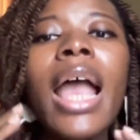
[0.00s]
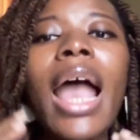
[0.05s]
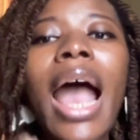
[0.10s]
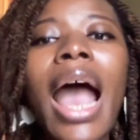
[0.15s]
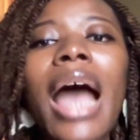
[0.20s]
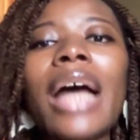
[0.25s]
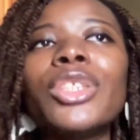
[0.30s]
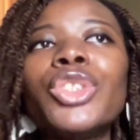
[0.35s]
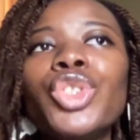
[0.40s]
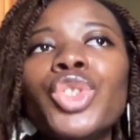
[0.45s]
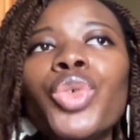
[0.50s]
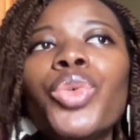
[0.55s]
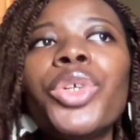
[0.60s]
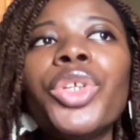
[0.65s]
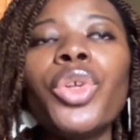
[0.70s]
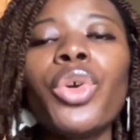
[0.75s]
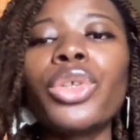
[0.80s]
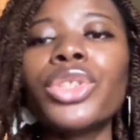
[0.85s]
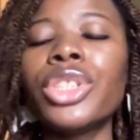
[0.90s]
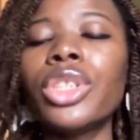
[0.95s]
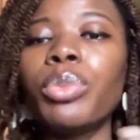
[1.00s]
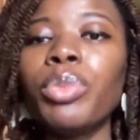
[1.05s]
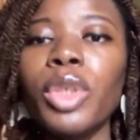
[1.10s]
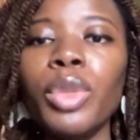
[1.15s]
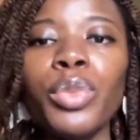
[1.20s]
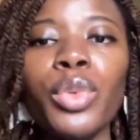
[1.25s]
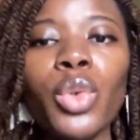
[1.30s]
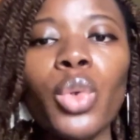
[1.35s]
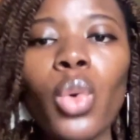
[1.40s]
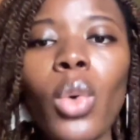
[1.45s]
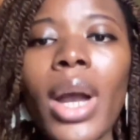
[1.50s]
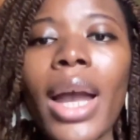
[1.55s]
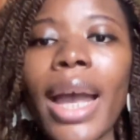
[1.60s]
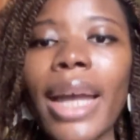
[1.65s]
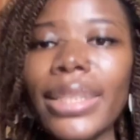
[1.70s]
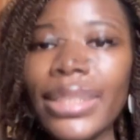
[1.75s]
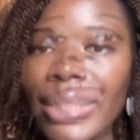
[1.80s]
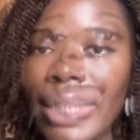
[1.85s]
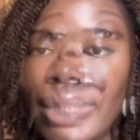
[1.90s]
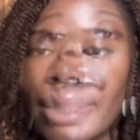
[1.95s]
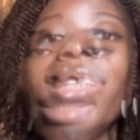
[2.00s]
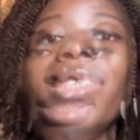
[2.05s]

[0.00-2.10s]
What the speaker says: and showing us the people who are attending.